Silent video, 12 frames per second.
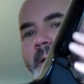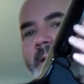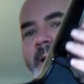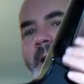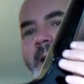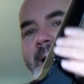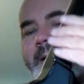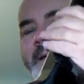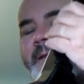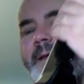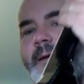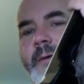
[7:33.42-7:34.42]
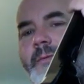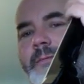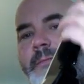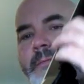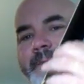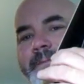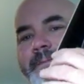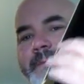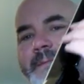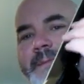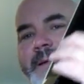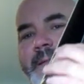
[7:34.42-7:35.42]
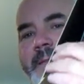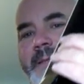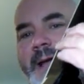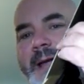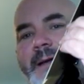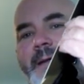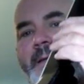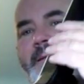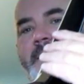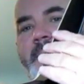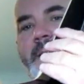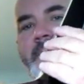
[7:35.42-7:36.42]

the neck, and I thought, oh, dang, that's going to